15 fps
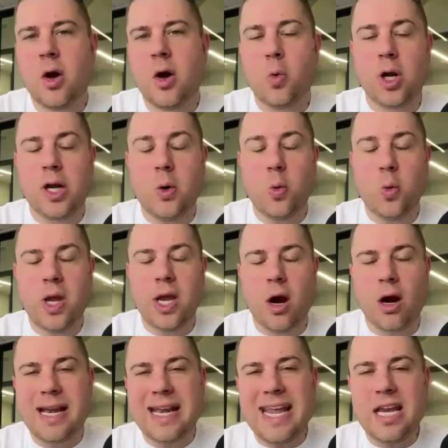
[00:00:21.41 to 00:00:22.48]
where we
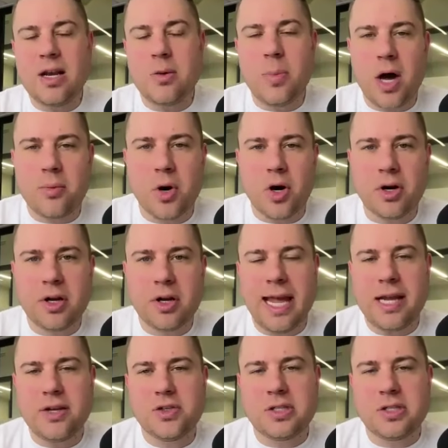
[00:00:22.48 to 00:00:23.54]
are an inbound
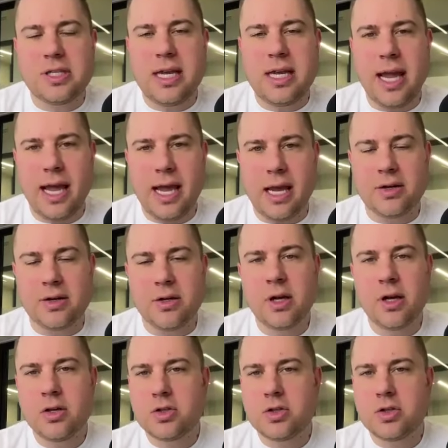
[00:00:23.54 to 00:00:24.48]
marketing agency and